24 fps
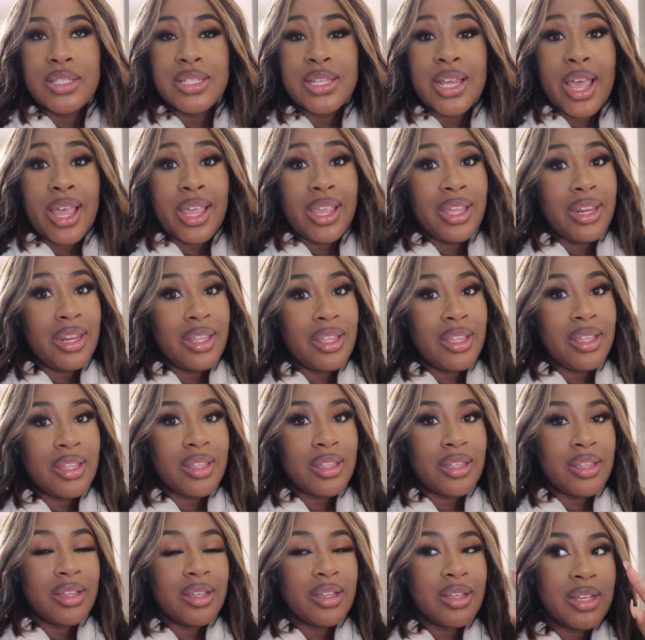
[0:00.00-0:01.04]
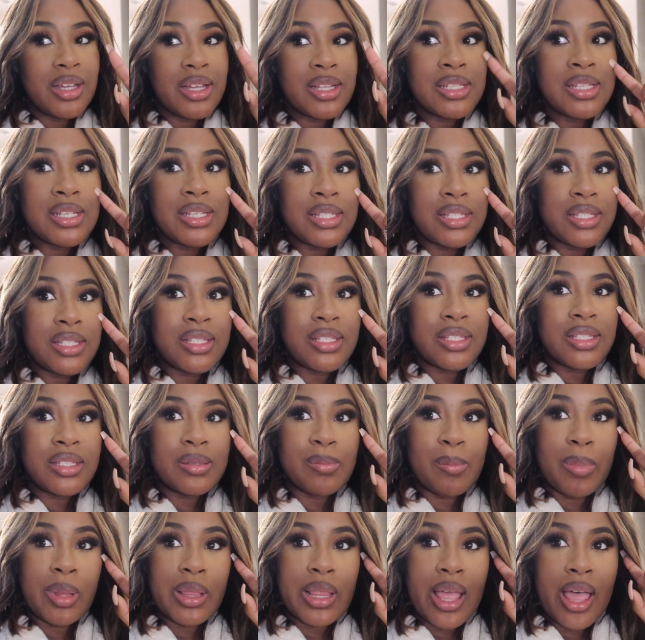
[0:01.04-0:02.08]
dyeing it because it's
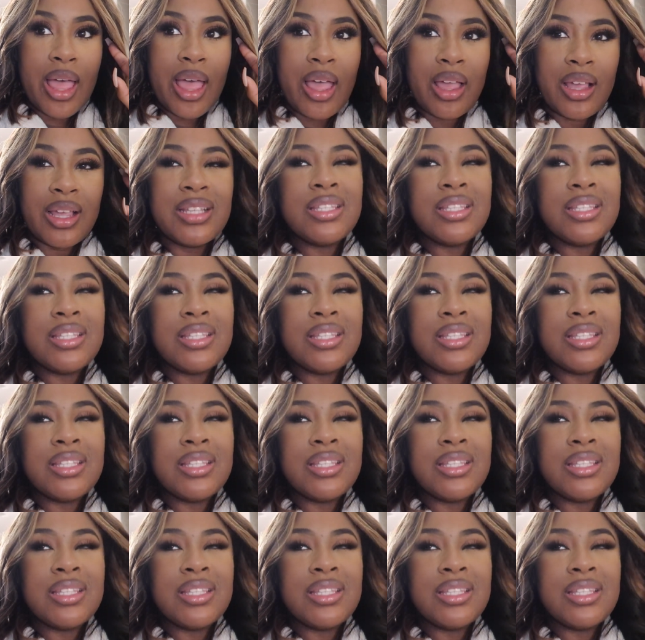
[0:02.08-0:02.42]
black